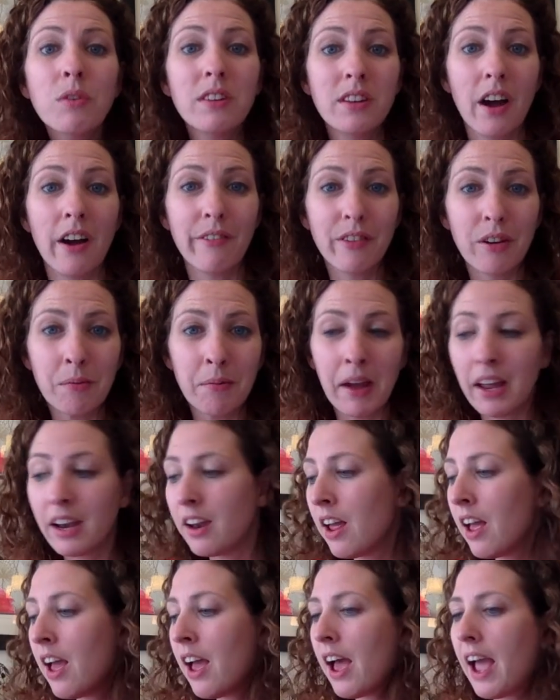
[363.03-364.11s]
government.
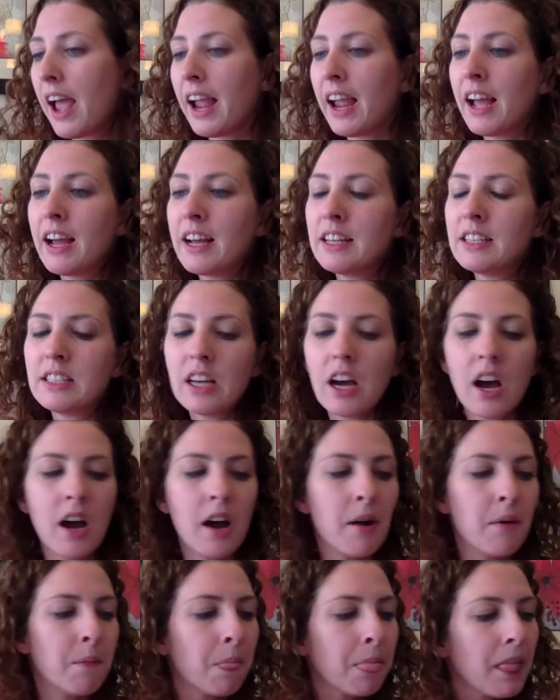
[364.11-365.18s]
And
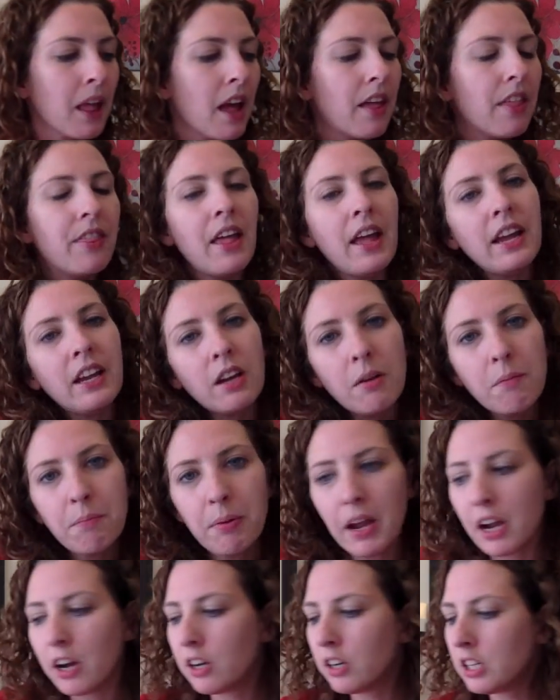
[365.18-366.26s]
they
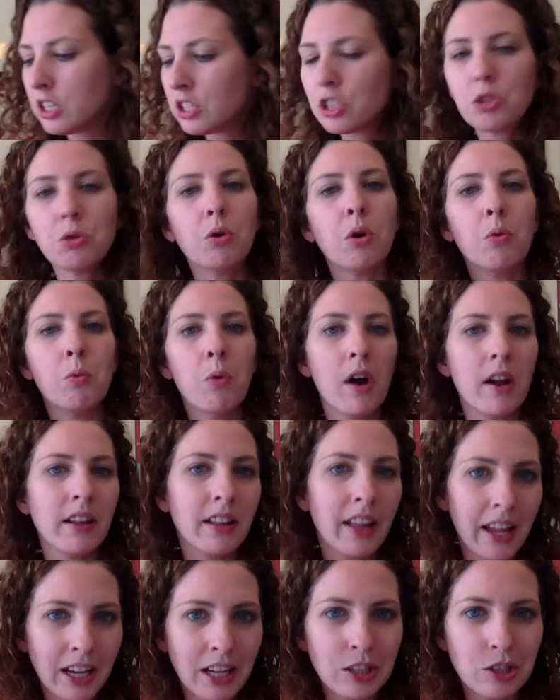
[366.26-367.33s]
compared it to a
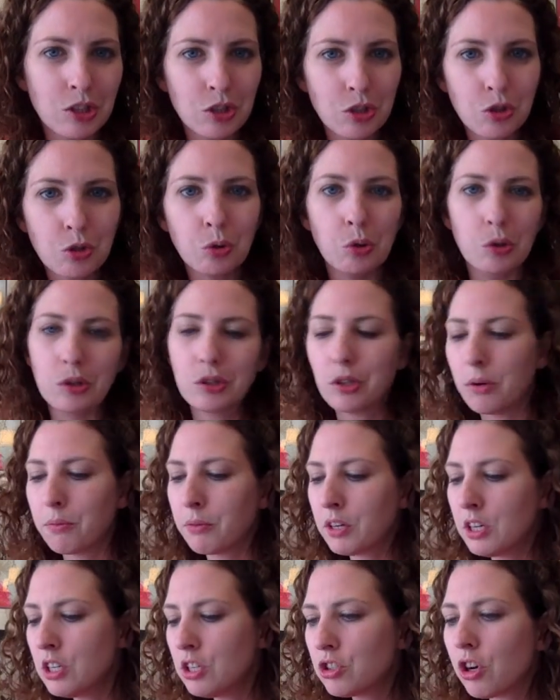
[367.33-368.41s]
one-legged stool. So I'm
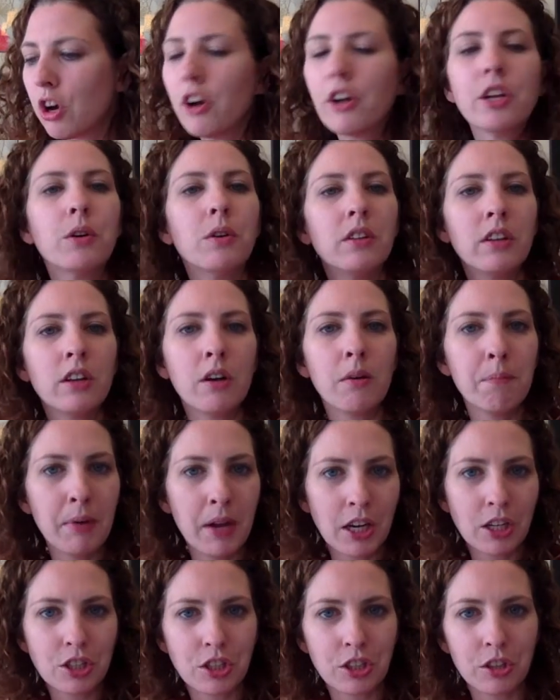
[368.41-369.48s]
going to draw you a little
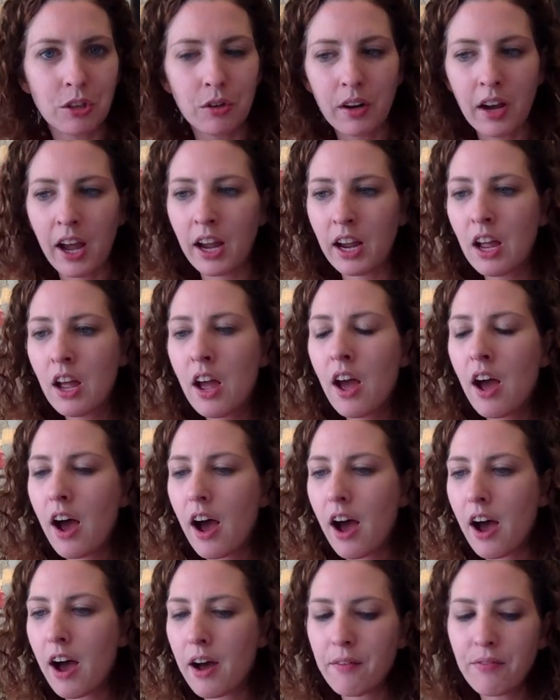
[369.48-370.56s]
picture, okay?
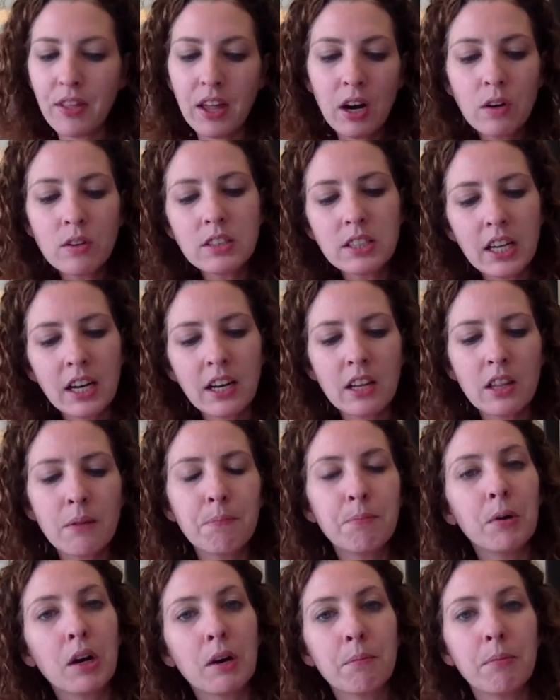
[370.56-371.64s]
They don't say it in the
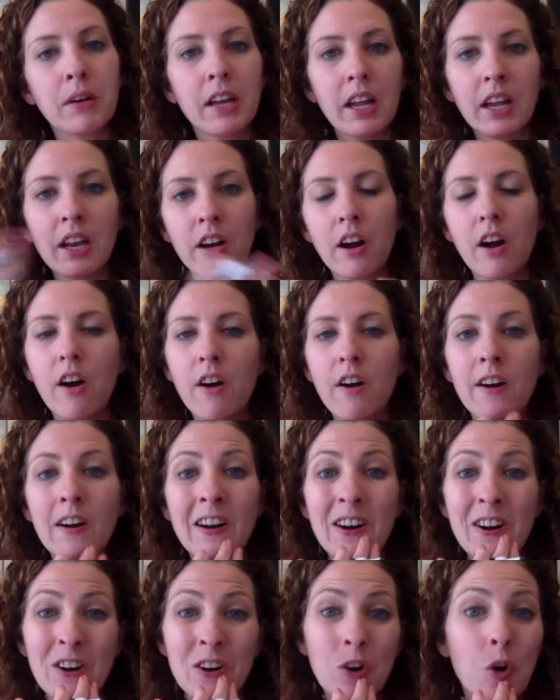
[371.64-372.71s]
book, but in
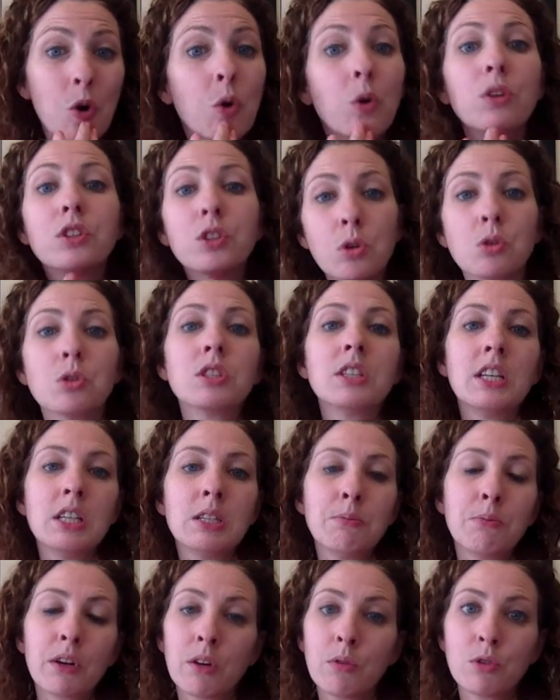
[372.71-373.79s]
our old social
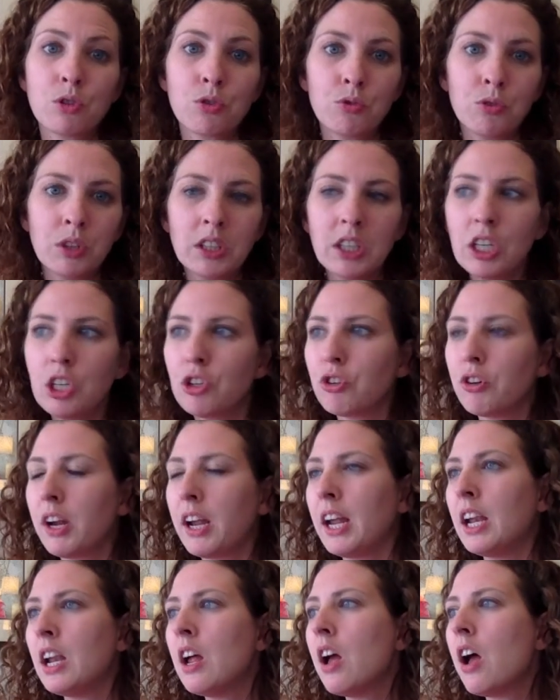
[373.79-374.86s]
studies book, it was a really
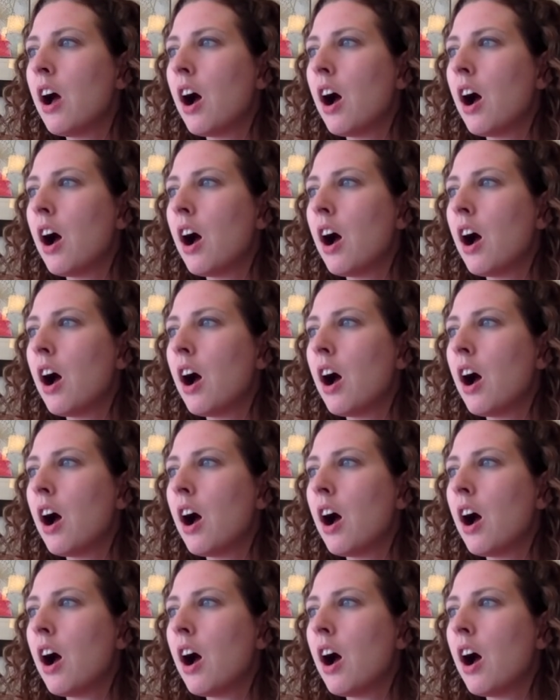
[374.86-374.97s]
great